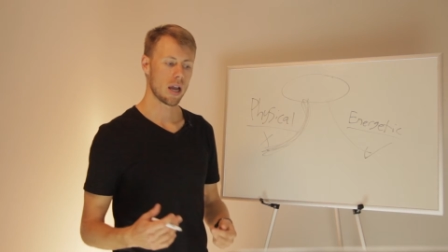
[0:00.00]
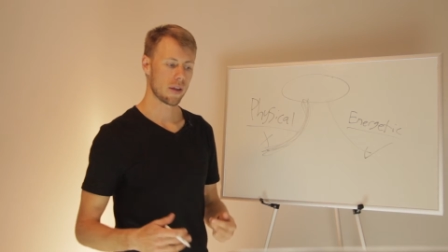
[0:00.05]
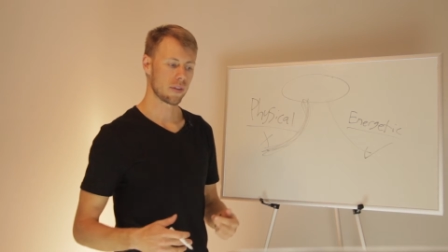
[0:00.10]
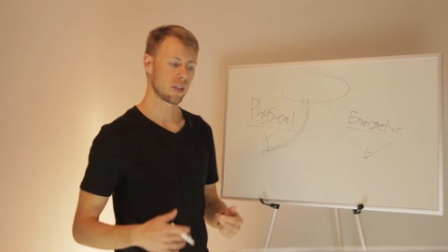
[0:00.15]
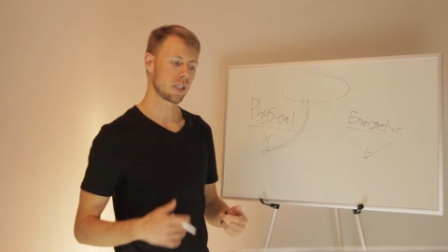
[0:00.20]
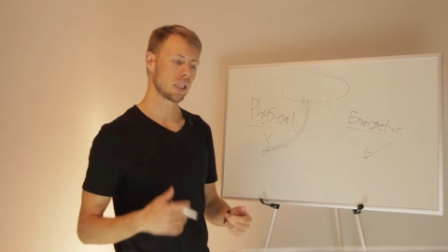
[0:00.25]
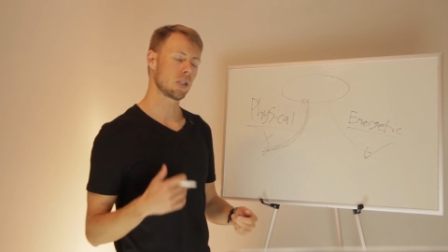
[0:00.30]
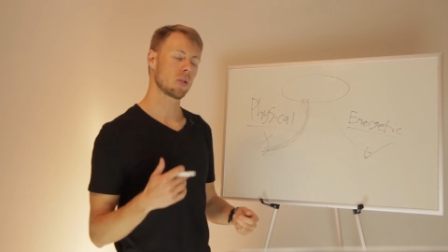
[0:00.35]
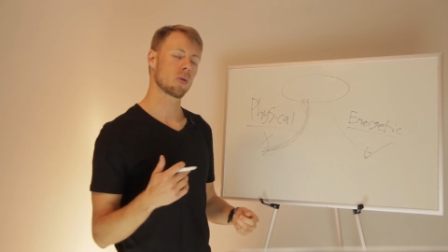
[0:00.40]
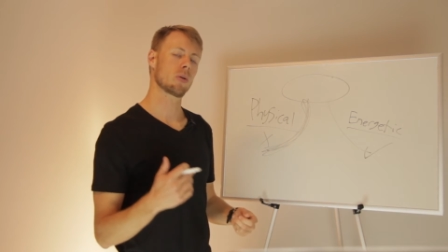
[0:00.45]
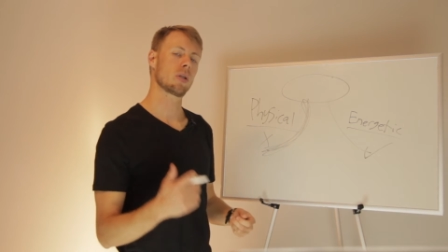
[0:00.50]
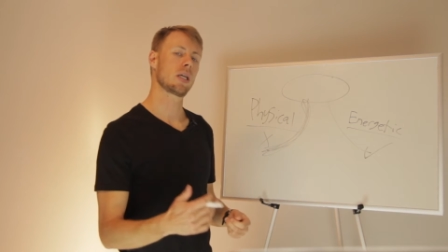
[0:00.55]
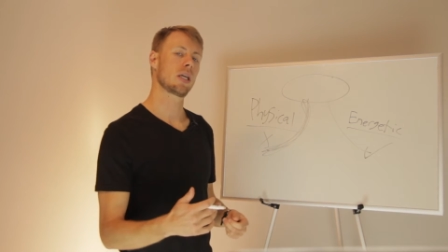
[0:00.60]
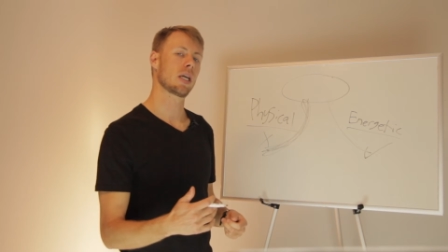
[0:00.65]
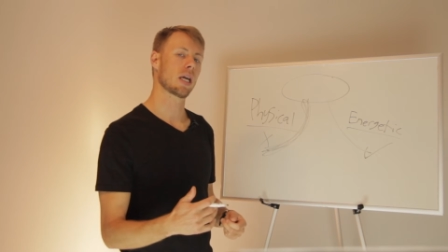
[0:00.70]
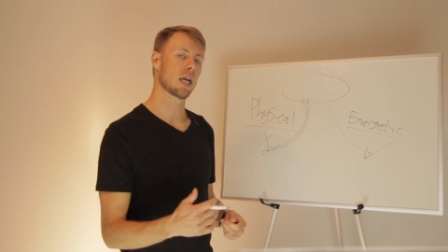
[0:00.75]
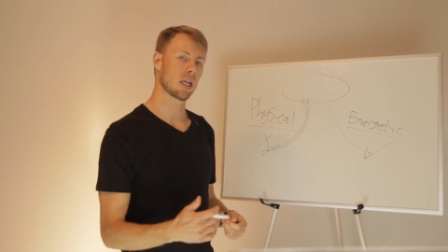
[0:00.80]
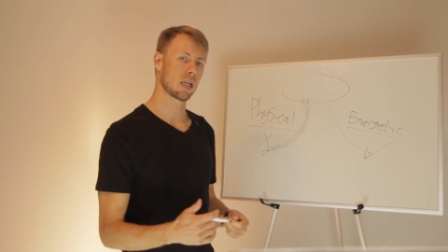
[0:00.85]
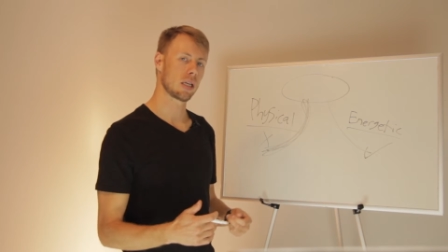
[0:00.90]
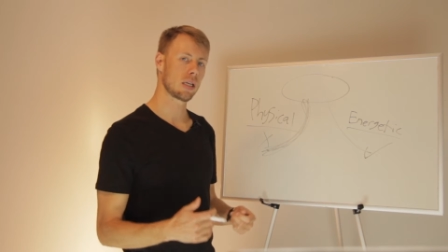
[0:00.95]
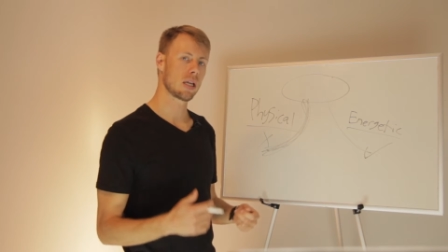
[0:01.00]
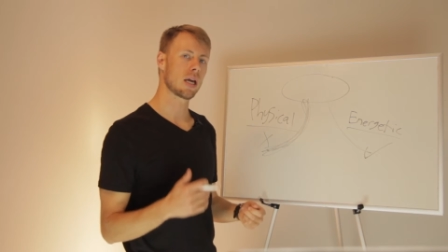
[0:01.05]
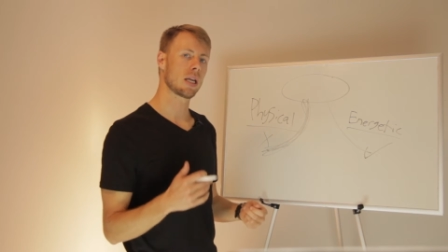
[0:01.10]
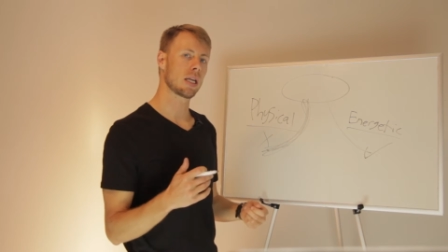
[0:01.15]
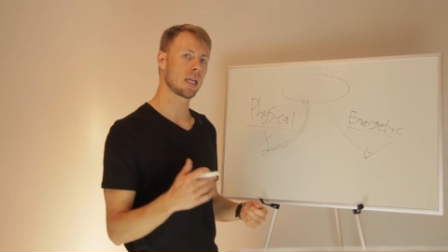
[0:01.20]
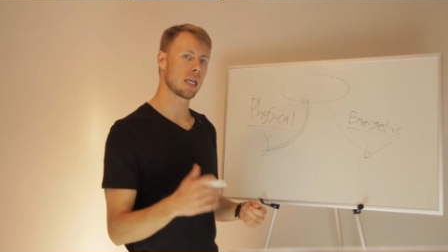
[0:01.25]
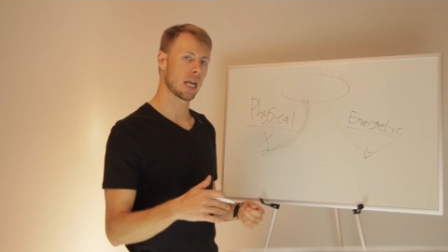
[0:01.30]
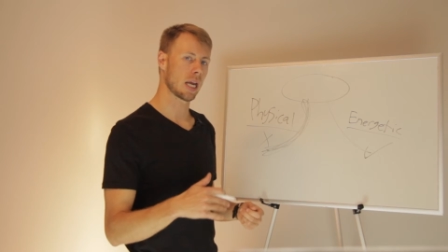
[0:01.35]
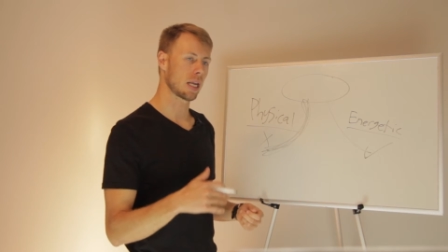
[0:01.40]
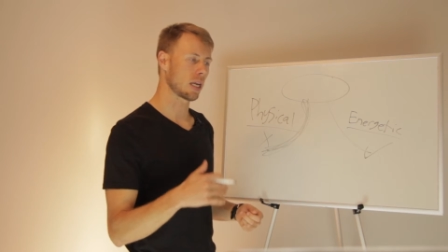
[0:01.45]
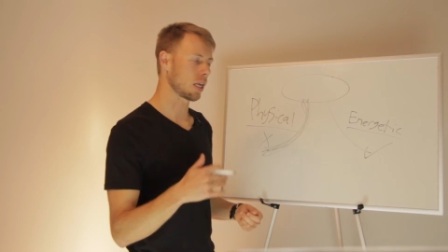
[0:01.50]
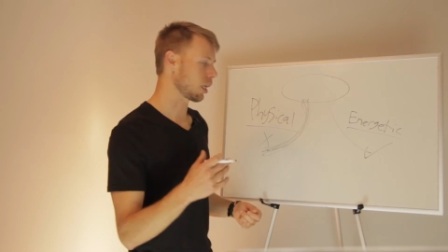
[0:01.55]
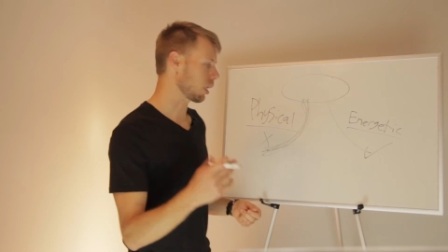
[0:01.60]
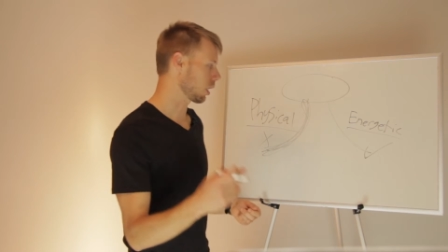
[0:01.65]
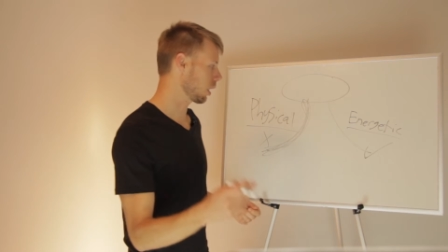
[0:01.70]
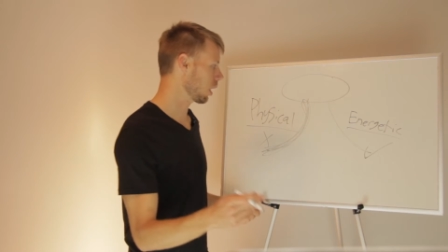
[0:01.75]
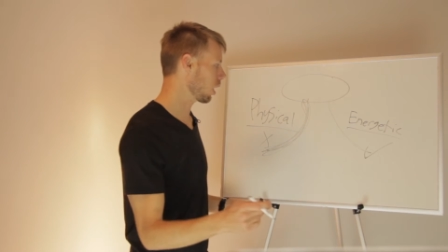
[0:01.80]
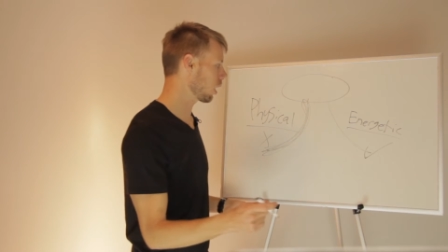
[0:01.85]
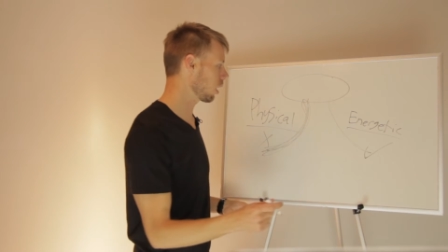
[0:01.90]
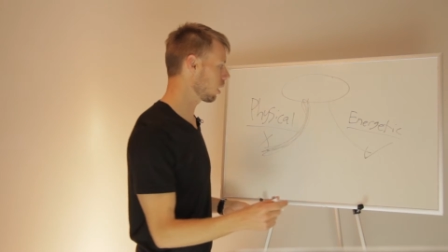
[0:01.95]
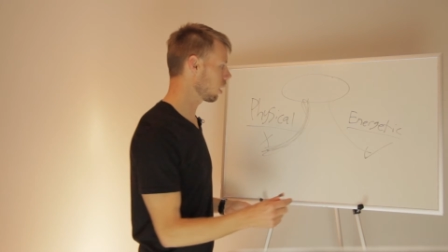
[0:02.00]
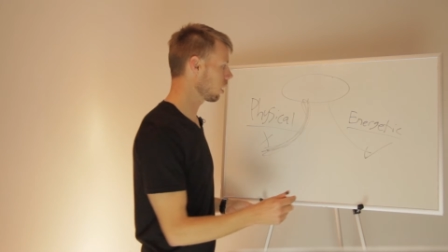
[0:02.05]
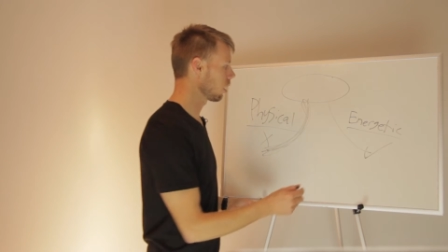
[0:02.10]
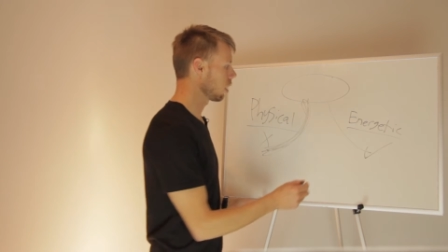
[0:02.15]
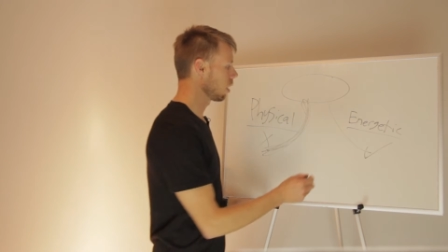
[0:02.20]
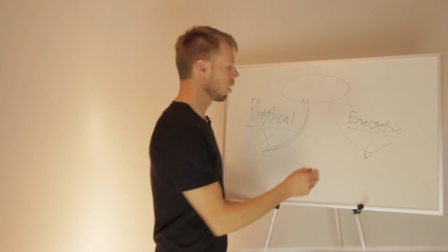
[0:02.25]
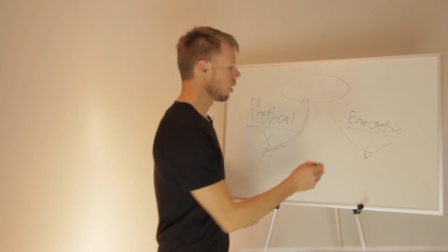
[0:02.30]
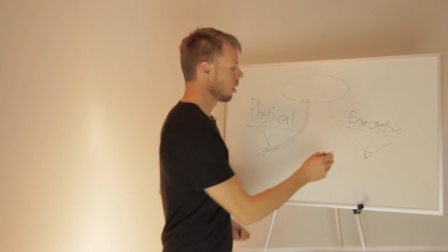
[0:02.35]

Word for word: and then you do it again and again and again,